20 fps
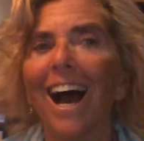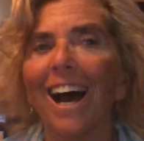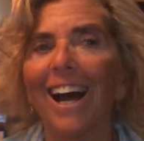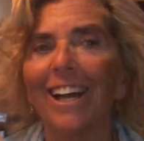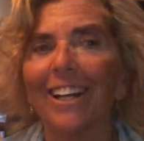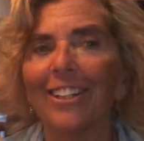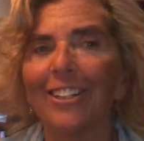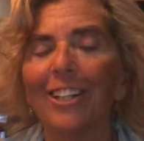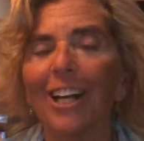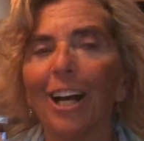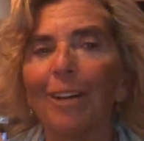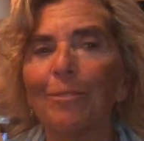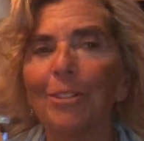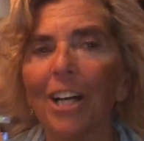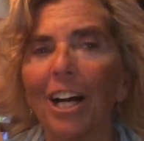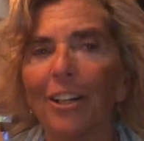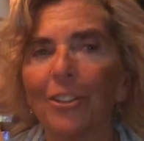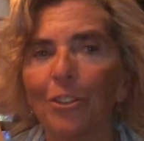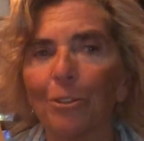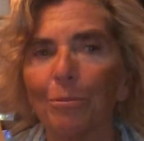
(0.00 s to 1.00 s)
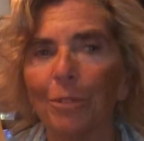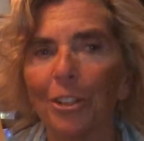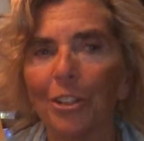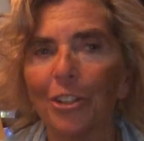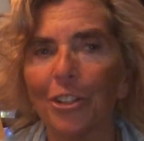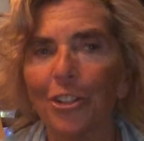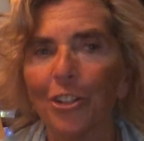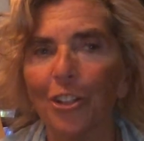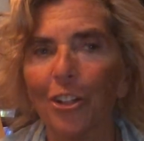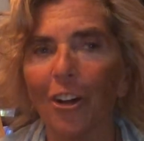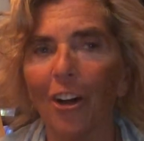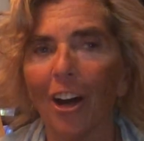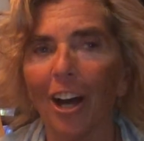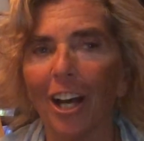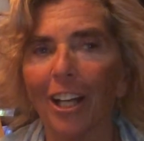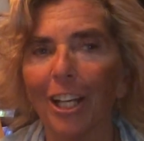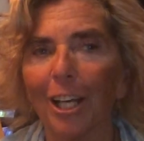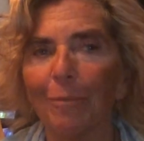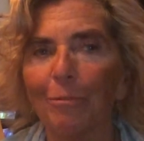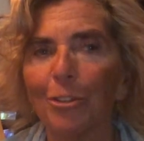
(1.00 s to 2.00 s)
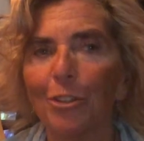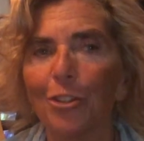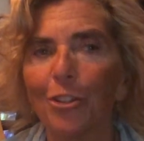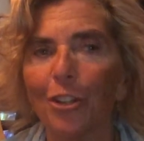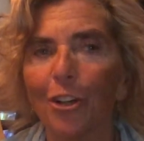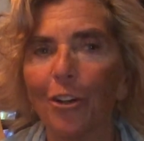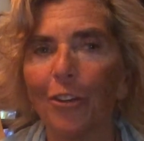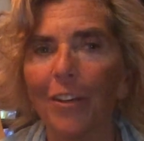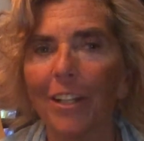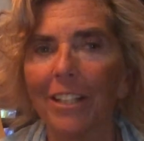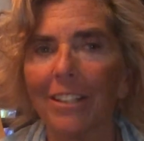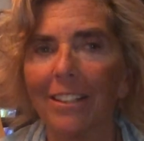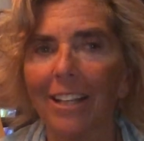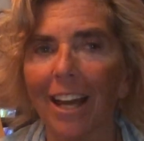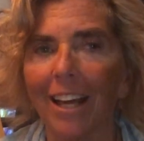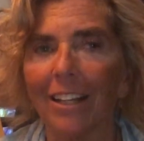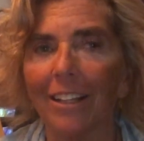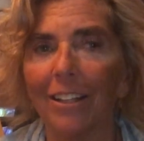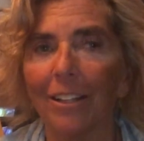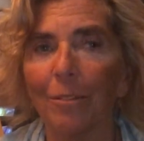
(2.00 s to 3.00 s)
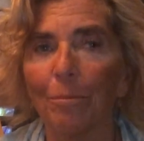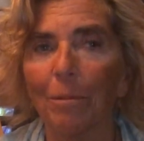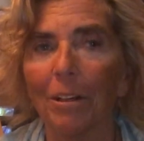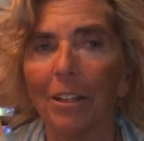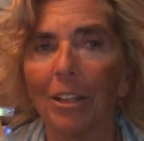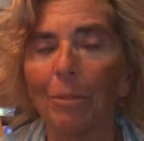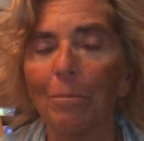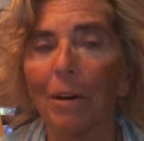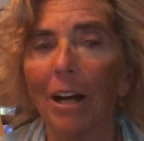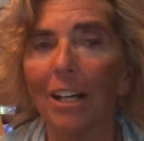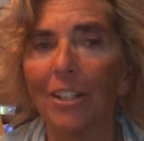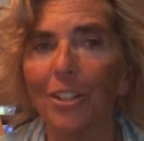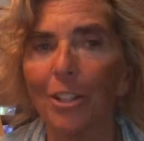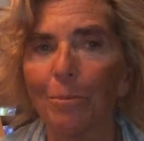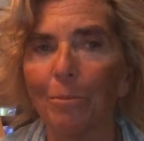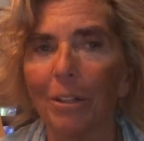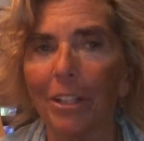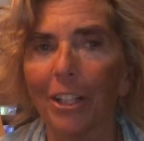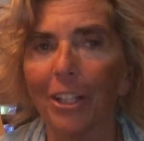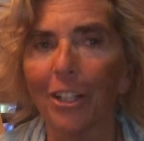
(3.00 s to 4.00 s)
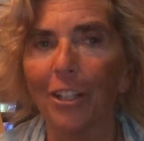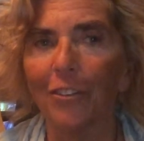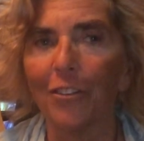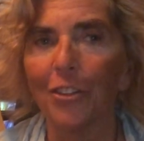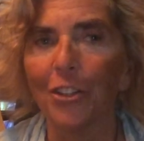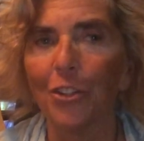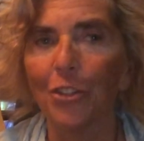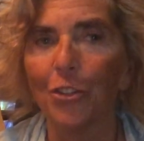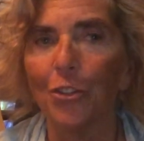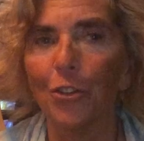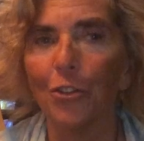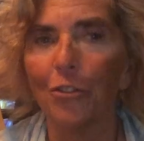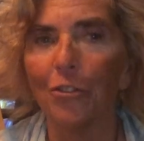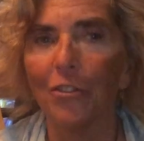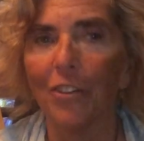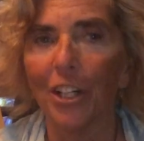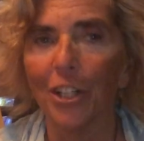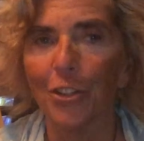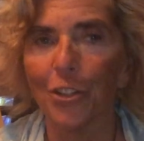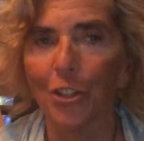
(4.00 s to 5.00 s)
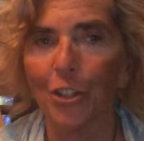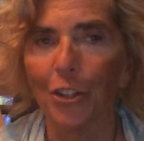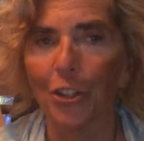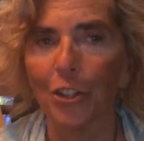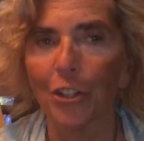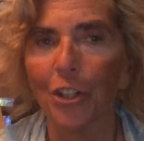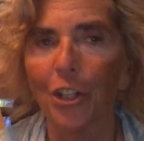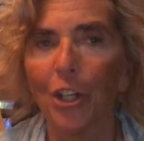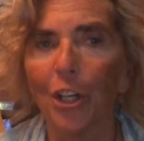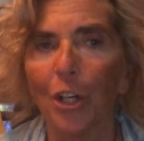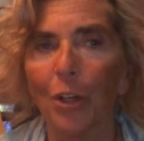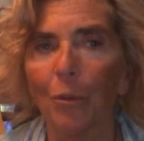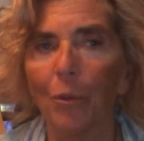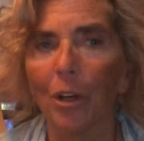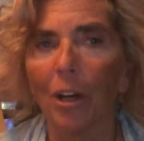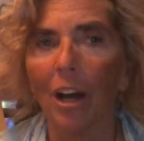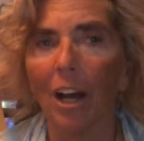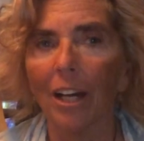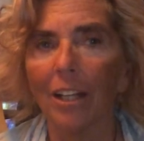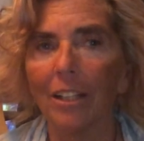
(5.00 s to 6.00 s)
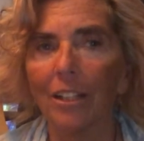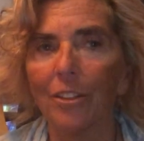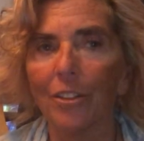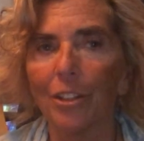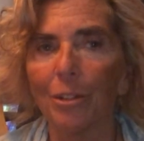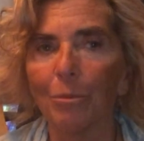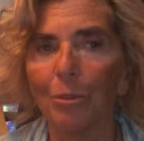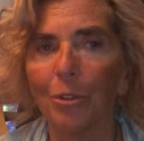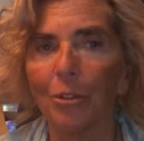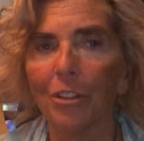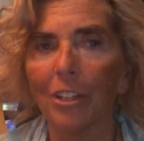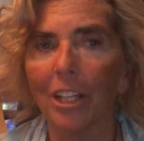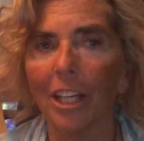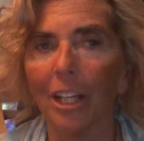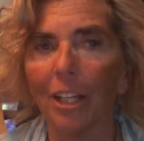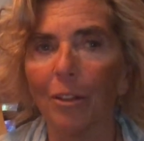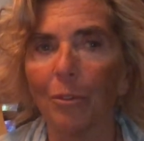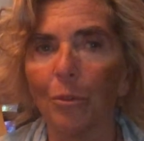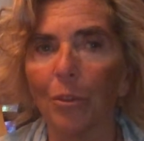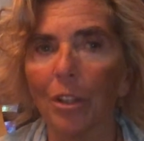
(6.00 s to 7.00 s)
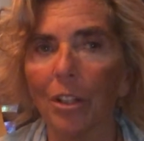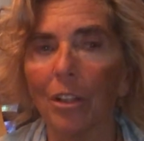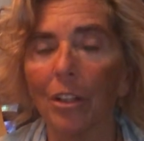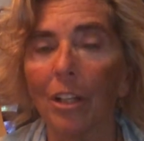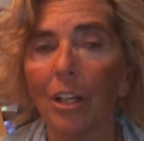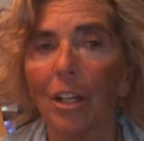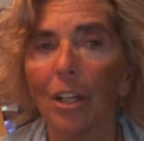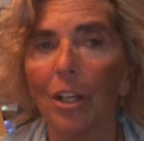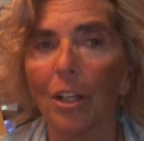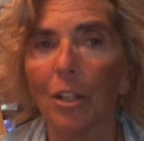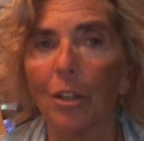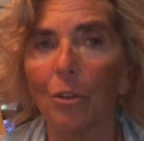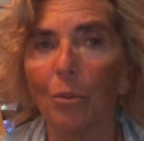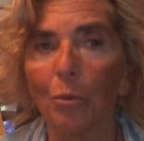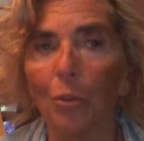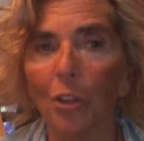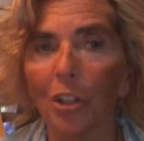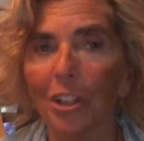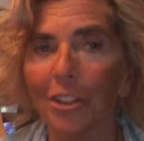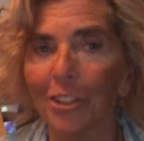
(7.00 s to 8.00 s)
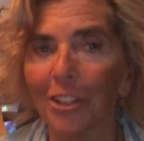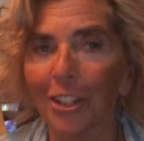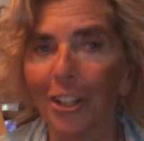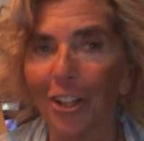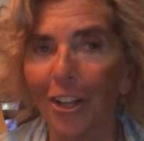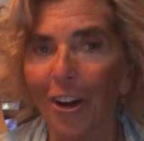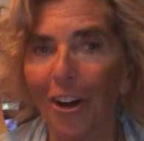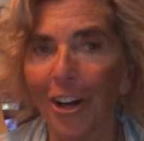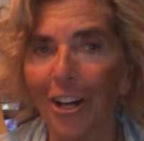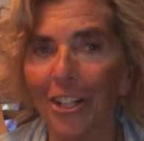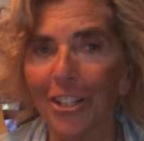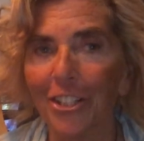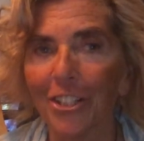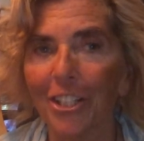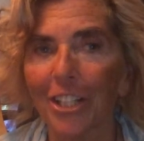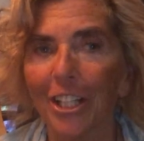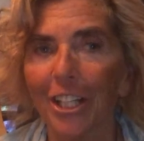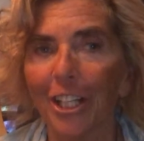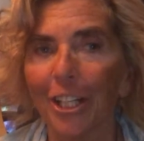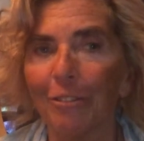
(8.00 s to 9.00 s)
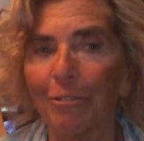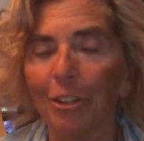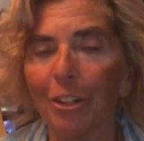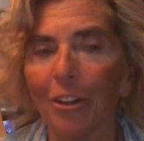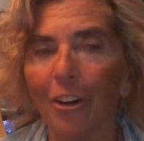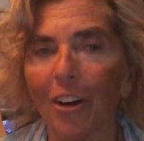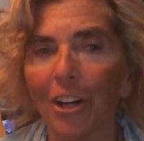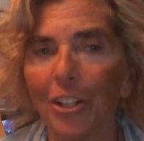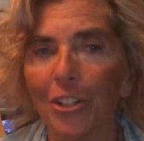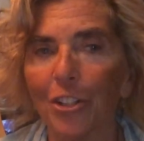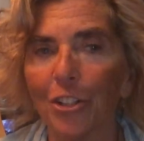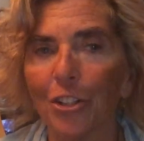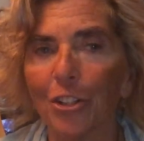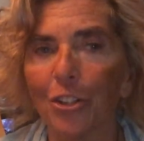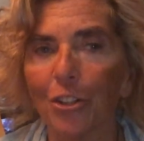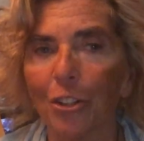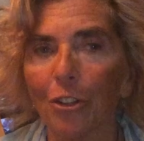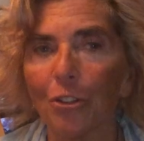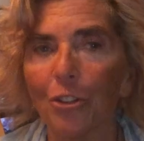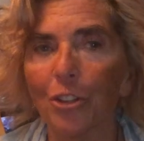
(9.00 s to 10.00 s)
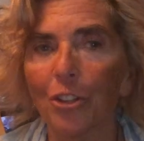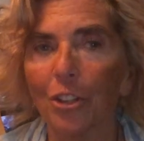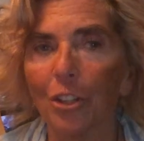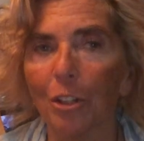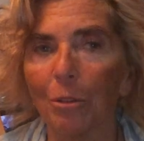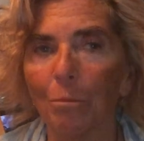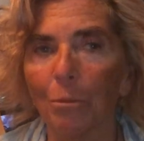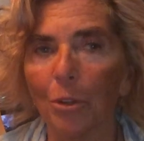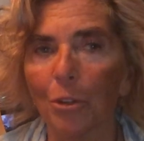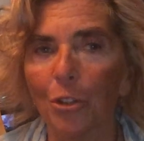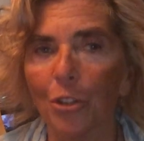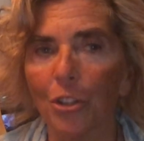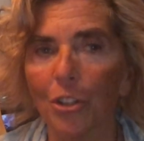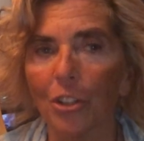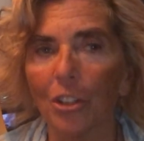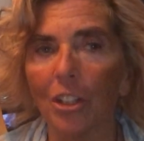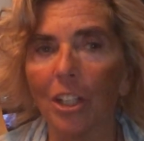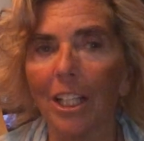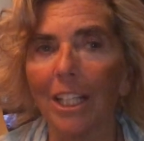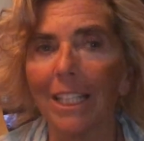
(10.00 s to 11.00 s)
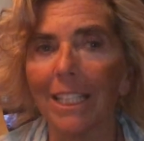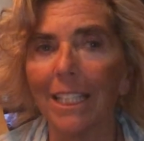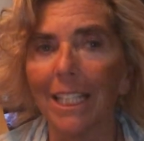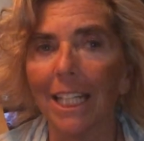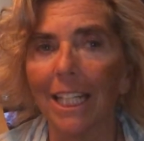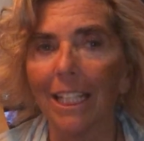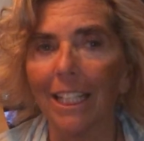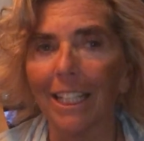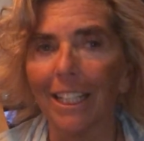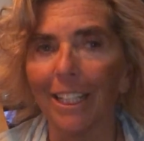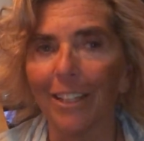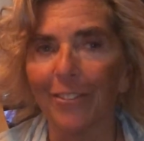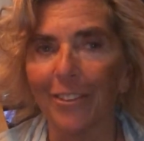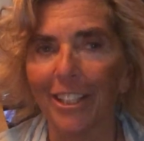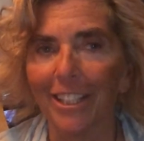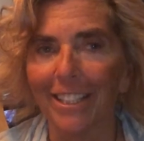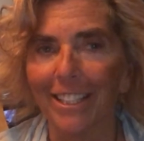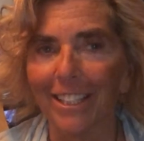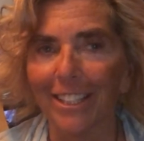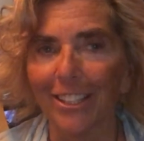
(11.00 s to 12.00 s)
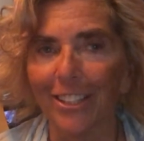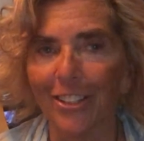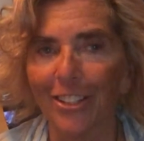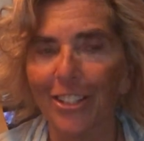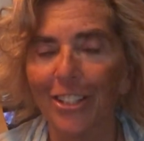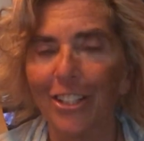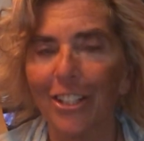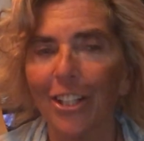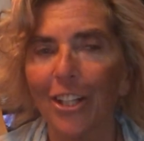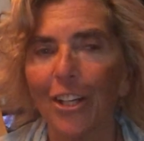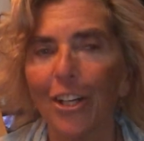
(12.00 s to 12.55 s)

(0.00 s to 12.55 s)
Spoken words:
Hi, I'm Dr. Mindy Shaw, and I'm so excited about the possibility of this new venture where I can communicate with the world at large in regard to social, emotional, and daily living skills.